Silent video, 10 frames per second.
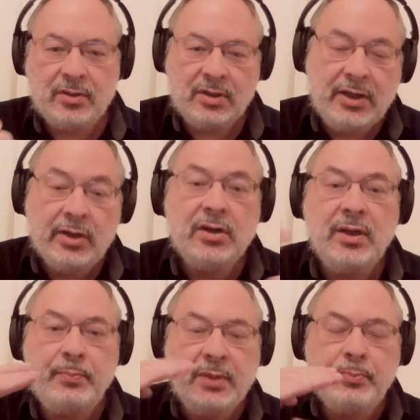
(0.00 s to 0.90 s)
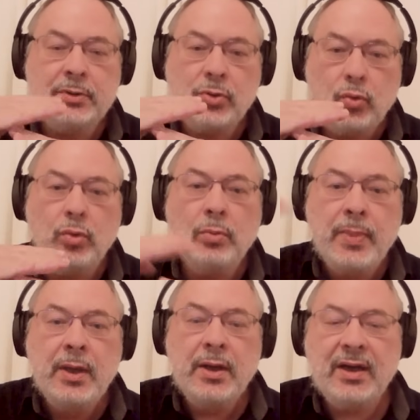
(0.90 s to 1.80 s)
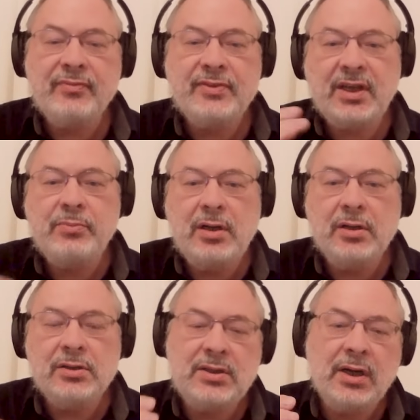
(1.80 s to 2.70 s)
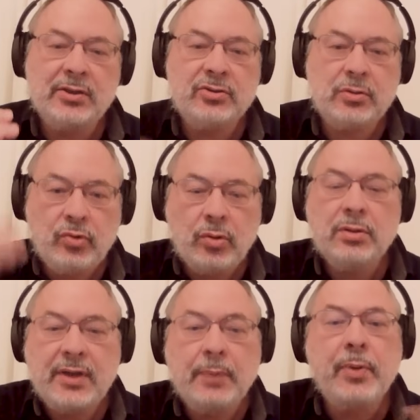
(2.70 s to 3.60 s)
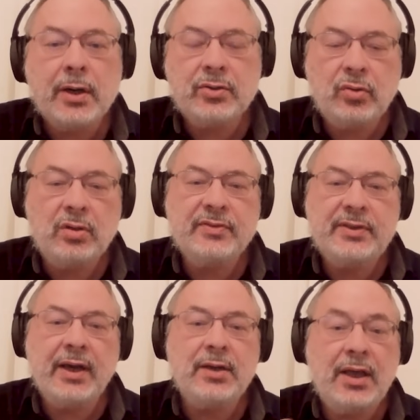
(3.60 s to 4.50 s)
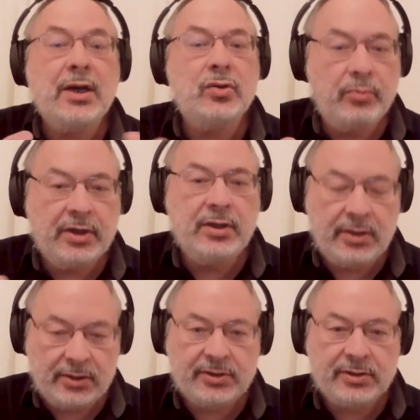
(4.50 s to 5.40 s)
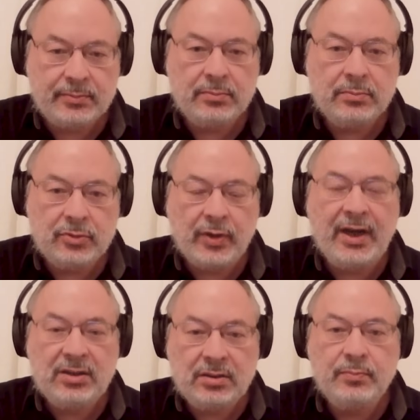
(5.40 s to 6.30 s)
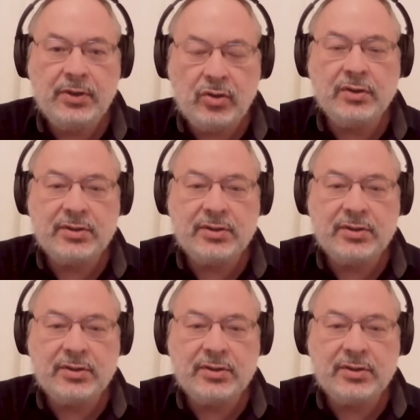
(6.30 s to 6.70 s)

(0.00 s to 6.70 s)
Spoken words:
clearly people who have $10 billion or more, they're part of the economic elites, right? Because